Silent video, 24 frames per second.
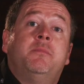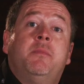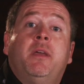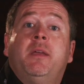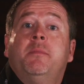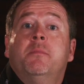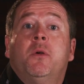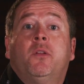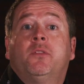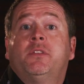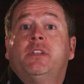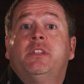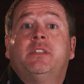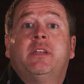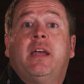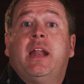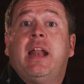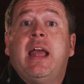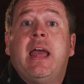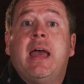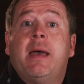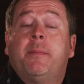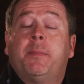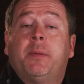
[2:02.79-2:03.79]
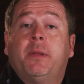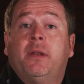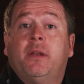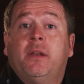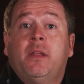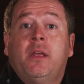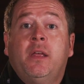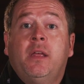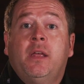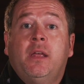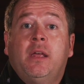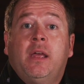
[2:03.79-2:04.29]
make multi-site happen?
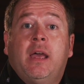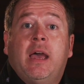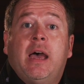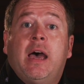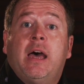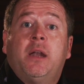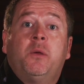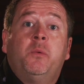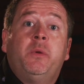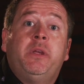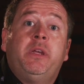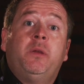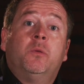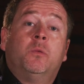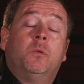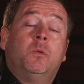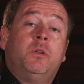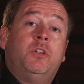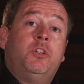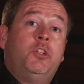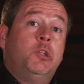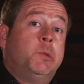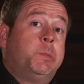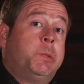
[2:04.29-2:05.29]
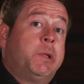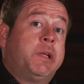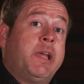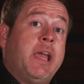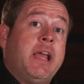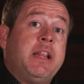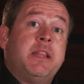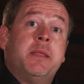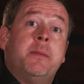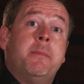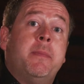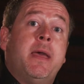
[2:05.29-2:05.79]
How do we
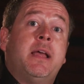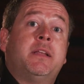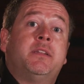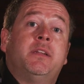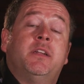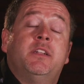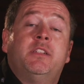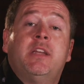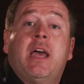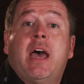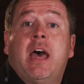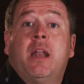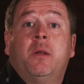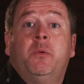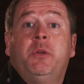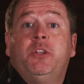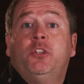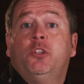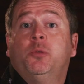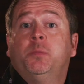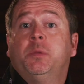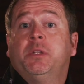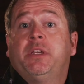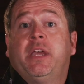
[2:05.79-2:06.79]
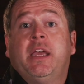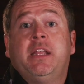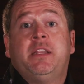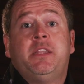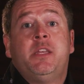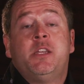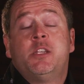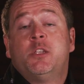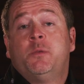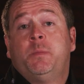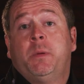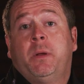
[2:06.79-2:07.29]
duplicate the message? How do we duplicate
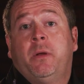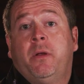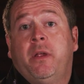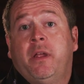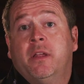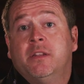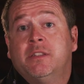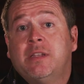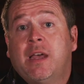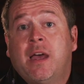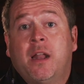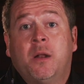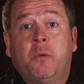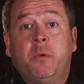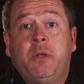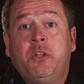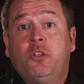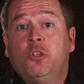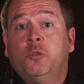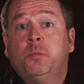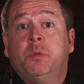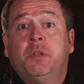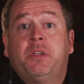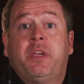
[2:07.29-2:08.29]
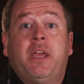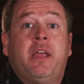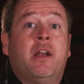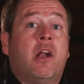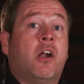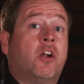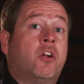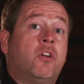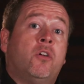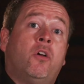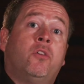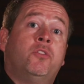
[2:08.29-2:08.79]
the experience? How do we duplicate
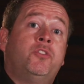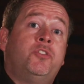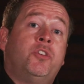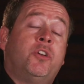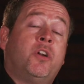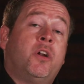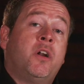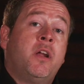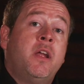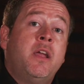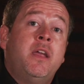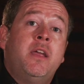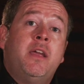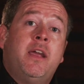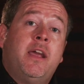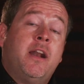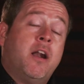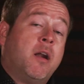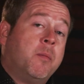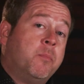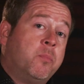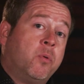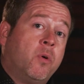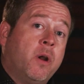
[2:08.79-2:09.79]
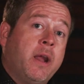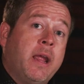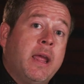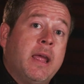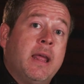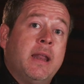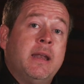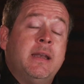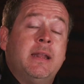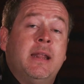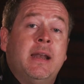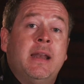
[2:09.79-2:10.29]
our culture and our
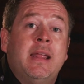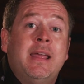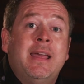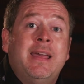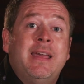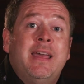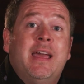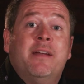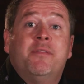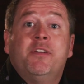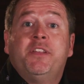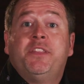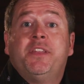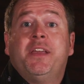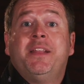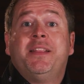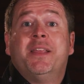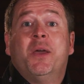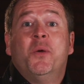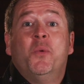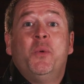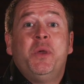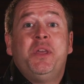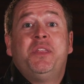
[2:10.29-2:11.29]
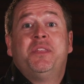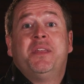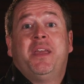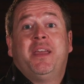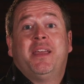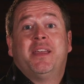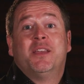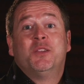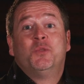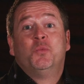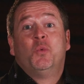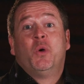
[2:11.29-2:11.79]
brand and everything that we
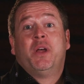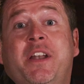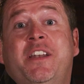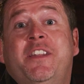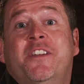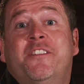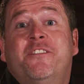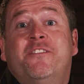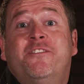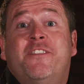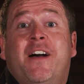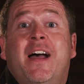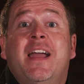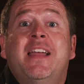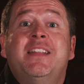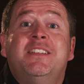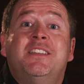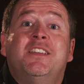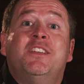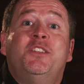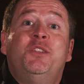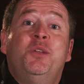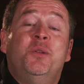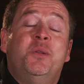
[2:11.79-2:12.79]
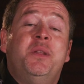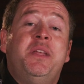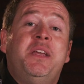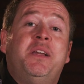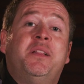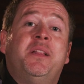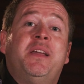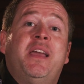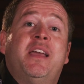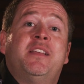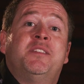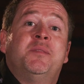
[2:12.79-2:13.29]
think is what defines us
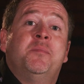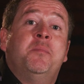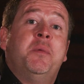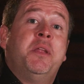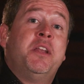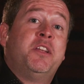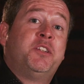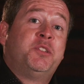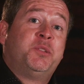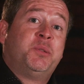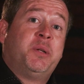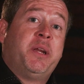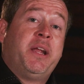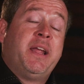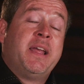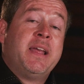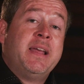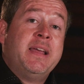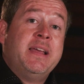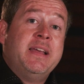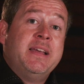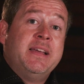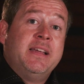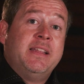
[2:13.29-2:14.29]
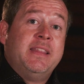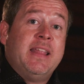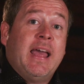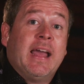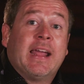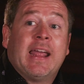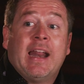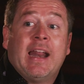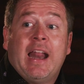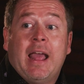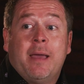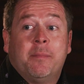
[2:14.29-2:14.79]
uniquely as a ministry? And
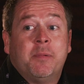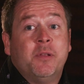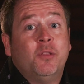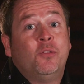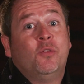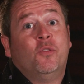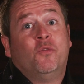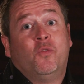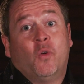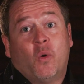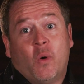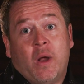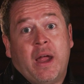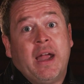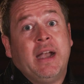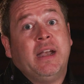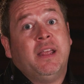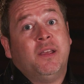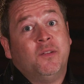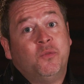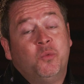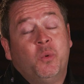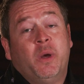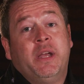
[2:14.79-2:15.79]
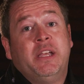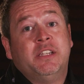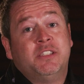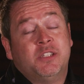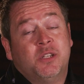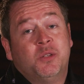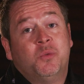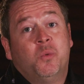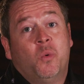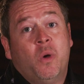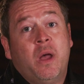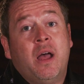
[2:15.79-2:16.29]
that can happen through a variety of ways
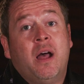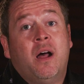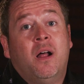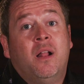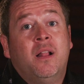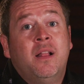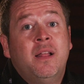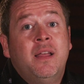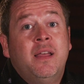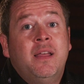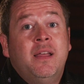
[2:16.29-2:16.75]
as well,